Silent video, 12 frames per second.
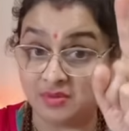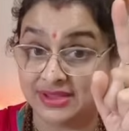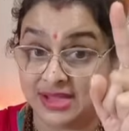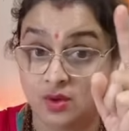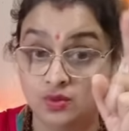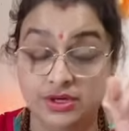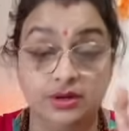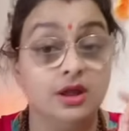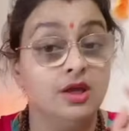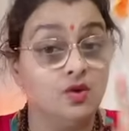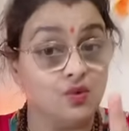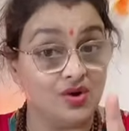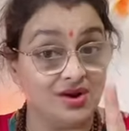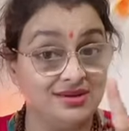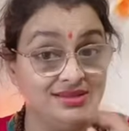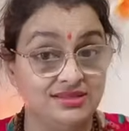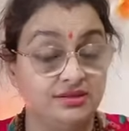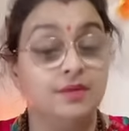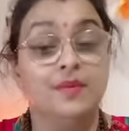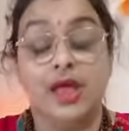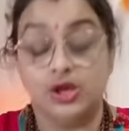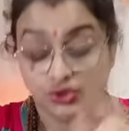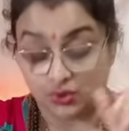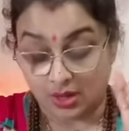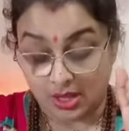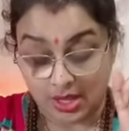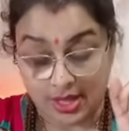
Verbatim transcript: my counter for a reason so